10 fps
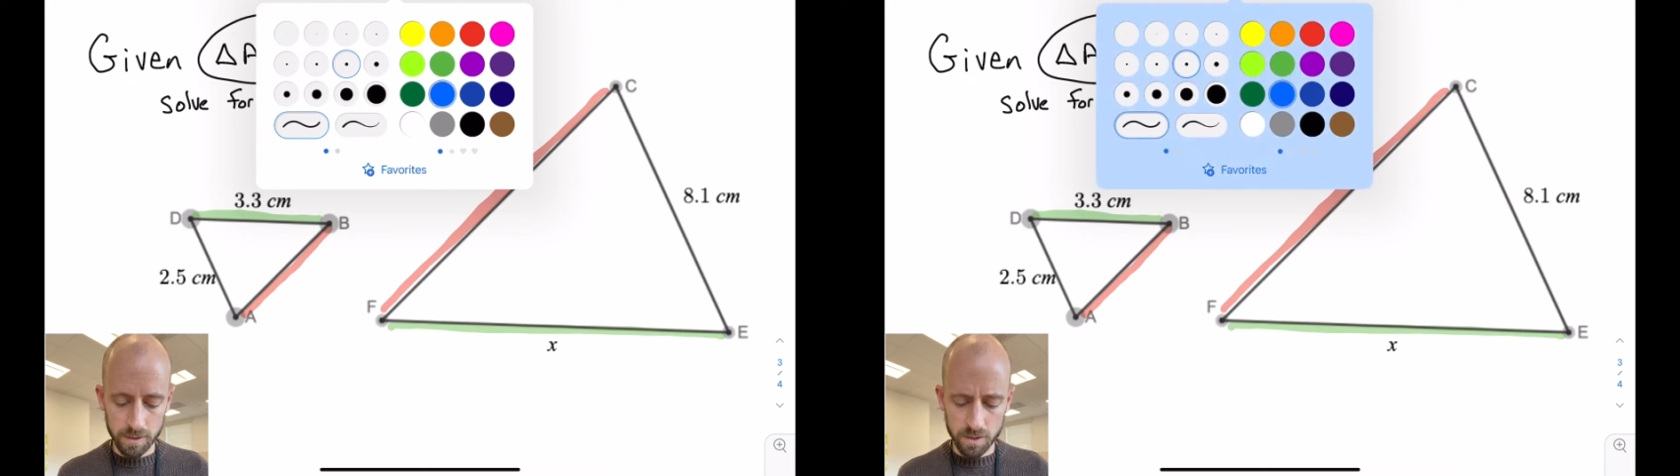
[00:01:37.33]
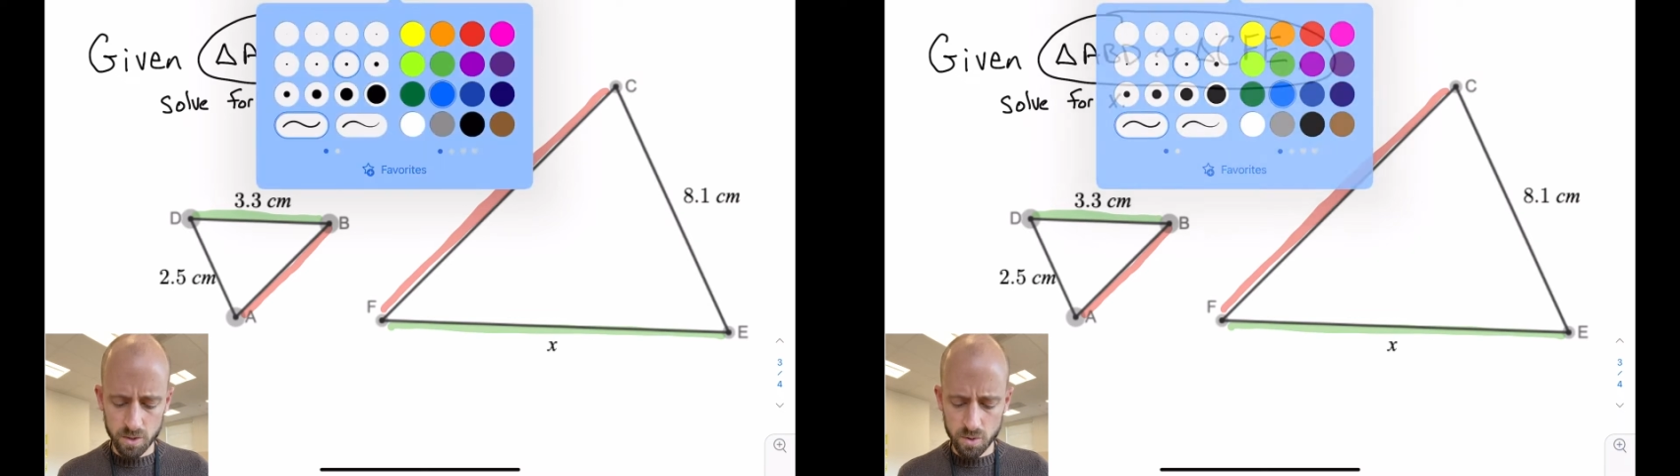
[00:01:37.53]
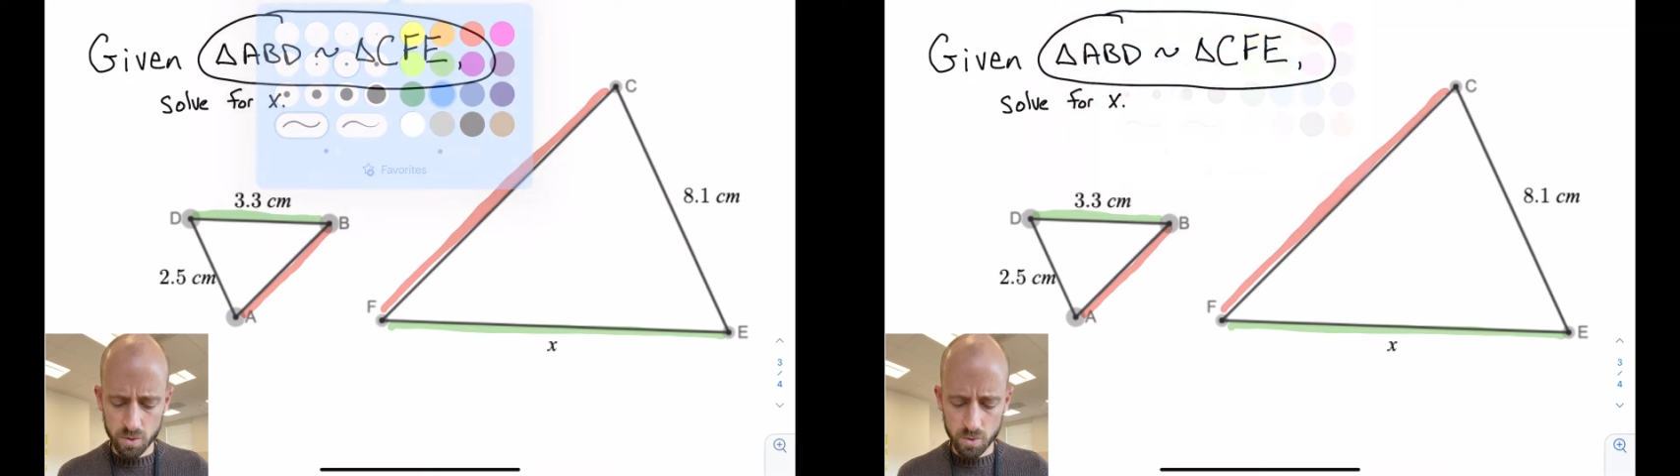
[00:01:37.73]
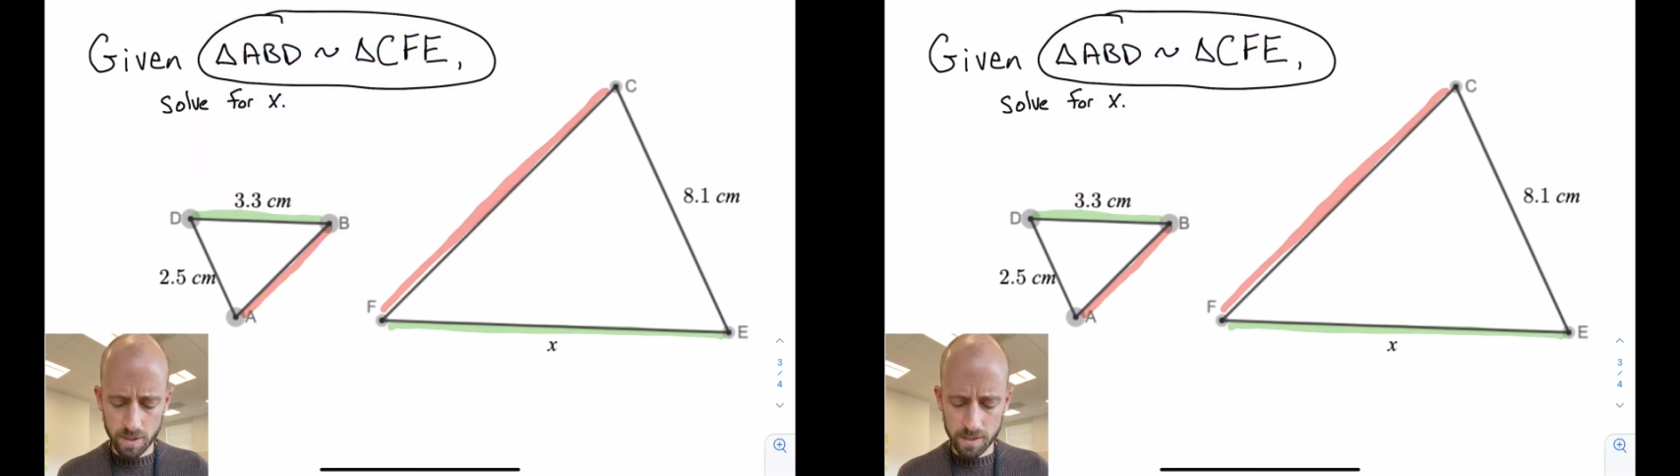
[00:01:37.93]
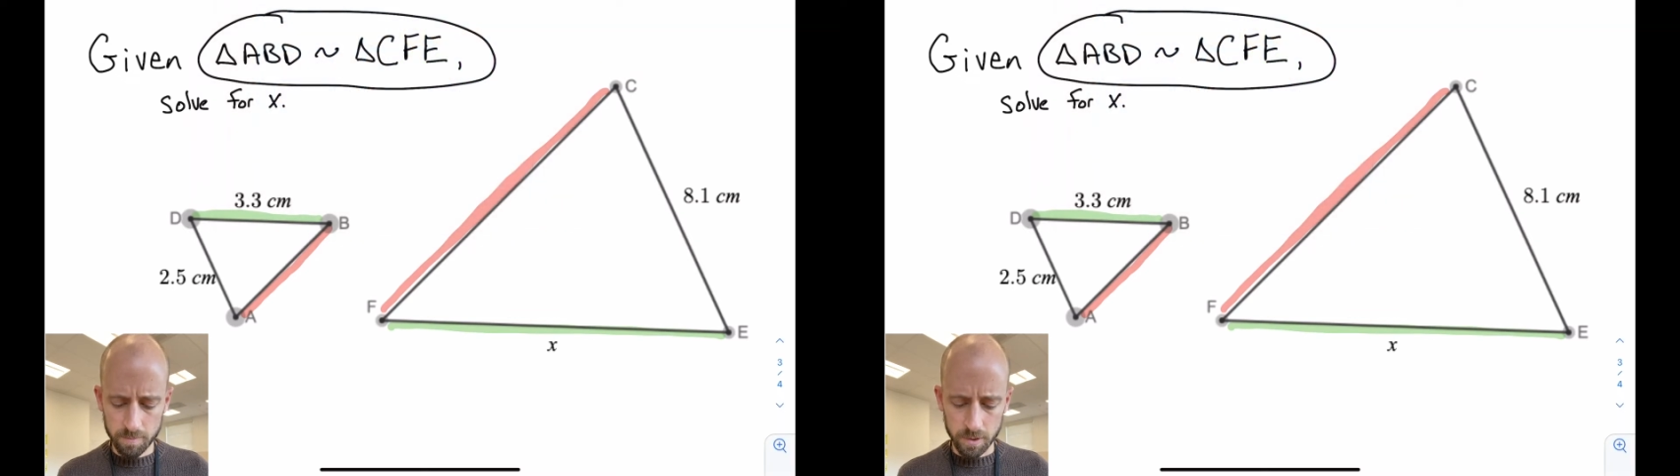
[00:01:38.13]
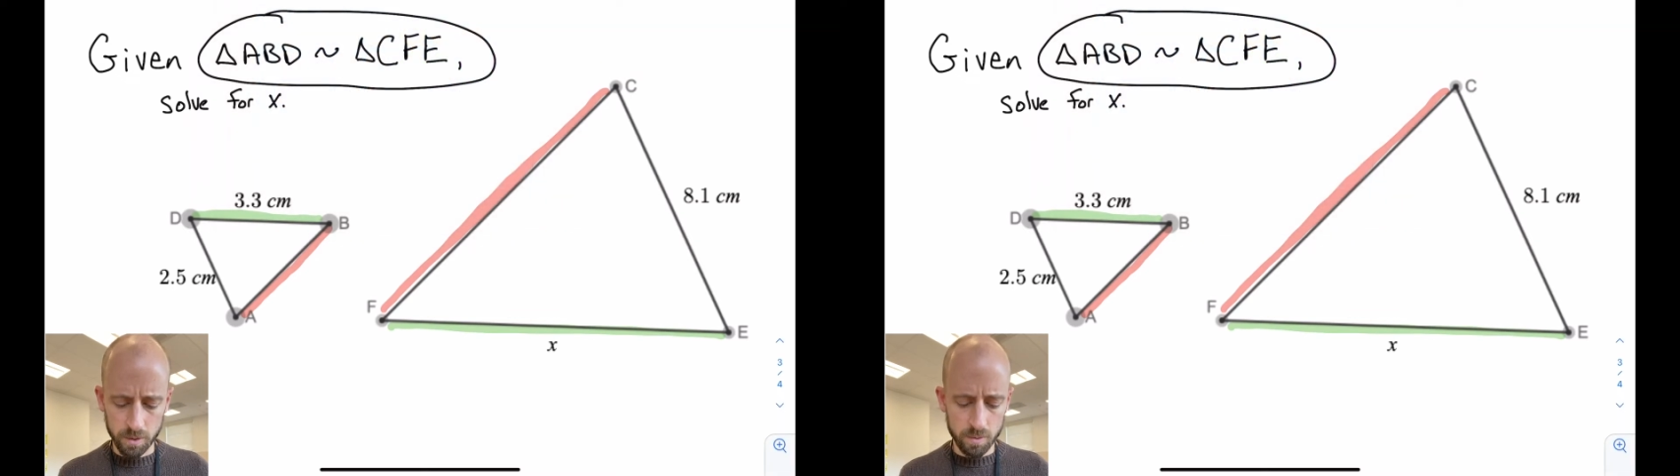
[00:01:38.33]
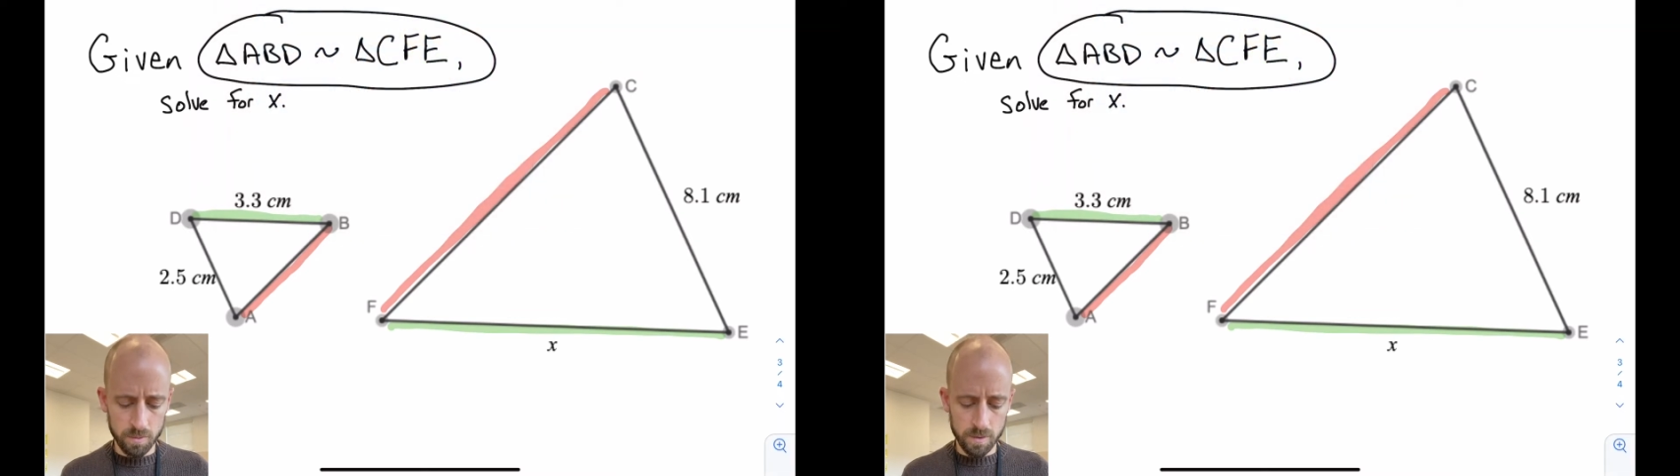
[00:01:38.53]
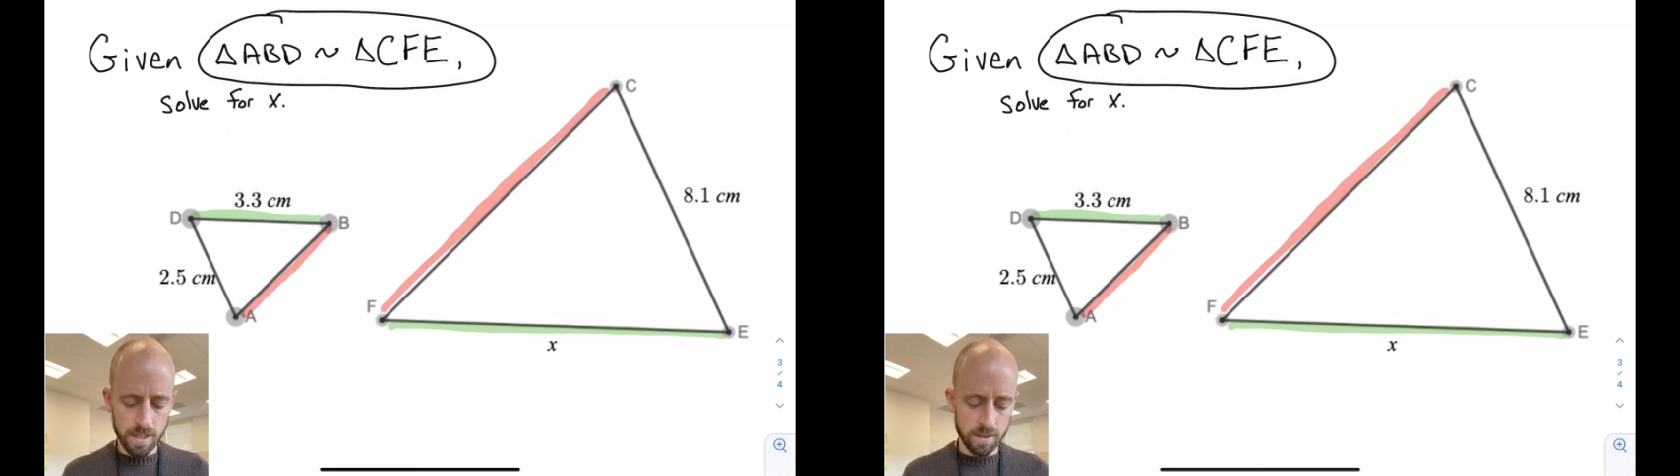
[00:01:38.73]
Let's do, I guess,
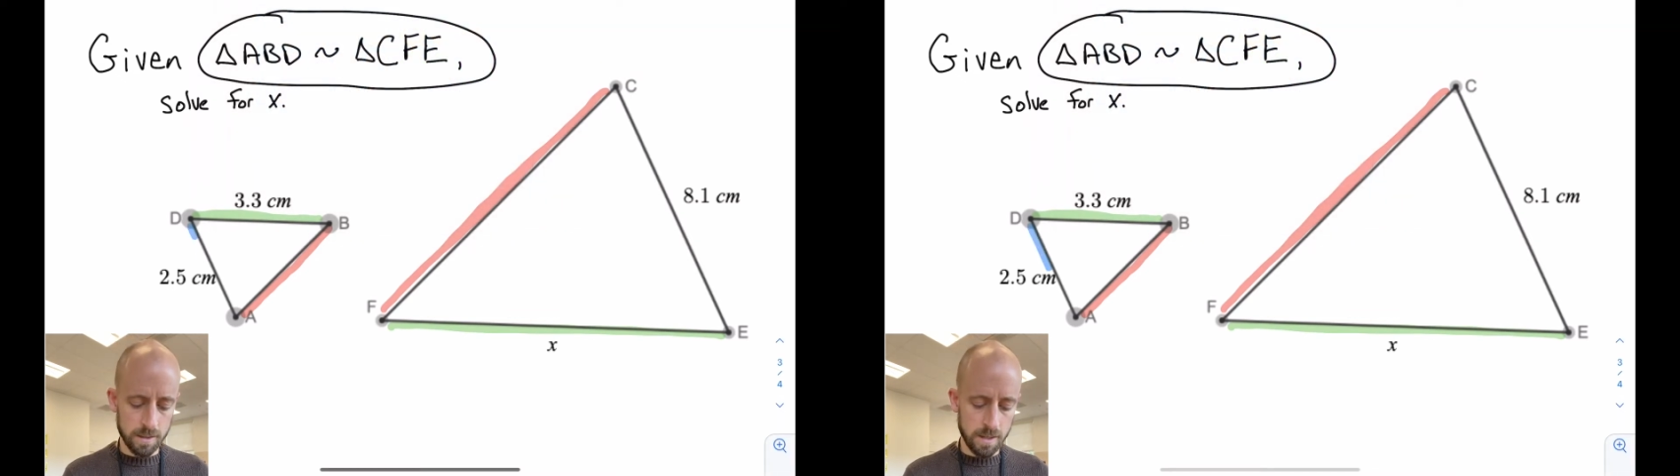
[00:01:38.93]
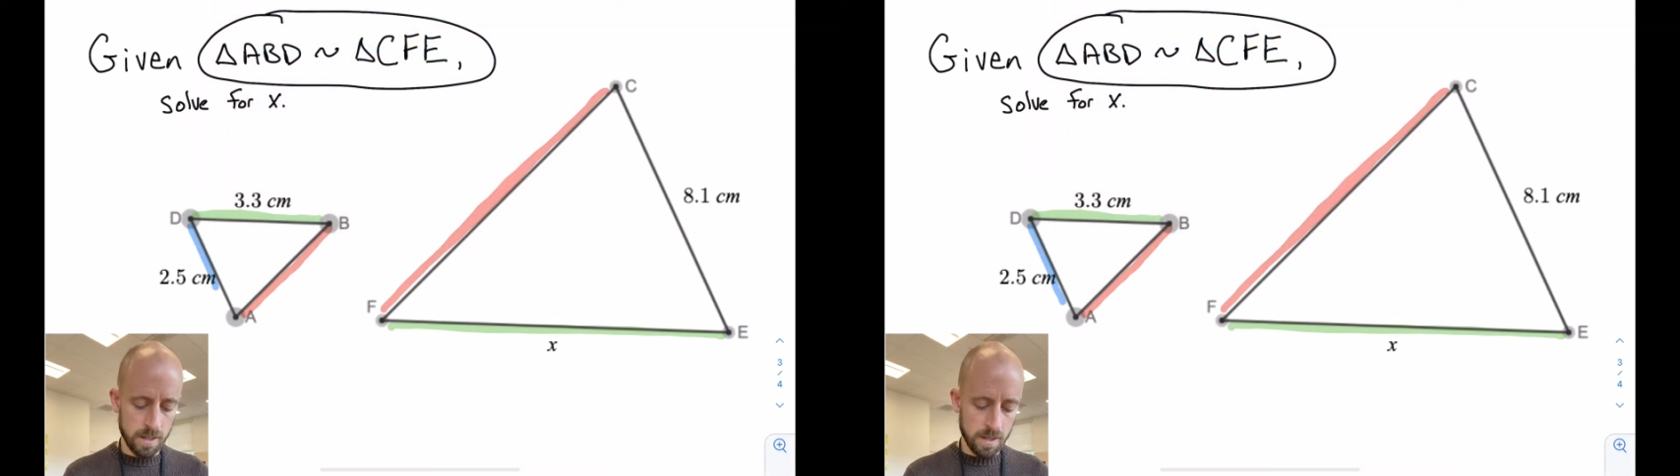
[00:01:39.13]
blue next.